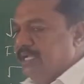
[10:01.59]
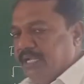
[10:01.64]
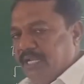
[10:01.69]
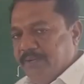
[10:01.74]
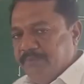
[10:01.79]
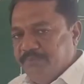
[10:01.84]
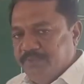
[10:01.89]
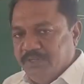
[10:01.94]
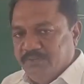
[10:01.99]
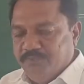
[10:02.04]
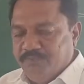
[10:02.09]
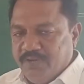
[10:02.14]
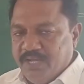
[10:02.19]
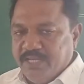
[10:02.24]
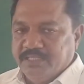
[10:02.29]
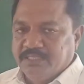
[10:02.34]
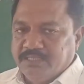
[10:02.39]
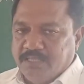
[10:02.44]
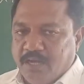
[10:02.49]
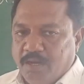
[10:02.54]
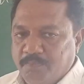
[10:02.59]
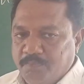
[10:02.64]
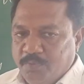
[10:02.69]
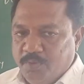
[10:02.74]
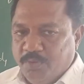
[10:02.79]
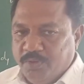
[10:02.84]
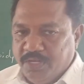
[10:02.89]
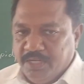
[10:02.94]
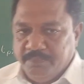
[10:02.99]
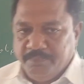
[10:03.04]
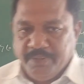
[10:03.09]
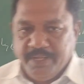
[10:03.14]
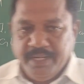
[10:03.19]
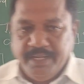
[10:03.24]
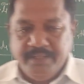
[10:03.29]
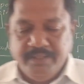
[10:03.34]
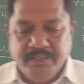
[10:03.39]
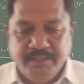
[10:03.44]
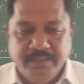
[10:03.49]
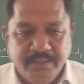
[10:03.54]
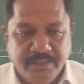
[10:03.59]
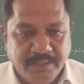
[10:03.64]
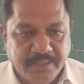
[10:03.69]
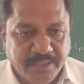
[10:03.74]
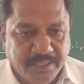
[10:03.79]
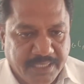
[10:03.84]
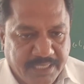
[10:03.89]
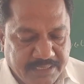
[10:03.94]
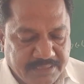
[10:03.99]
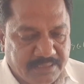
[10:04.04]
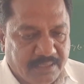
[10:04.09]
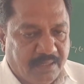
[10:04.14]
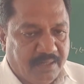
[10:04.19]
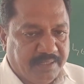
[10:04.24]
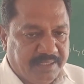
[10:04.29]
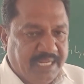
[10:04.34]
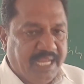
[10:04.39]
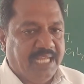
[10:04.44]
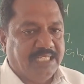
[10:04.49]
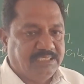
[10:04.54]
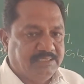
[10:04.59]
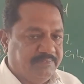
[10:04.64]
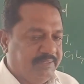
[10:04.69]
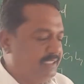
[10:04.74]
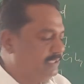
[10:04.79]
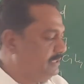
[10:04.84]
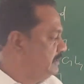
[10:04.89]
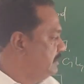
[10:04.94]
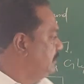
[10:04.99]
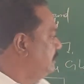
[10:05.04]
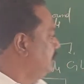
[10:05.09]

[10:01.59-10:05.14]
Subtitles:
if the one compound lipid is attached with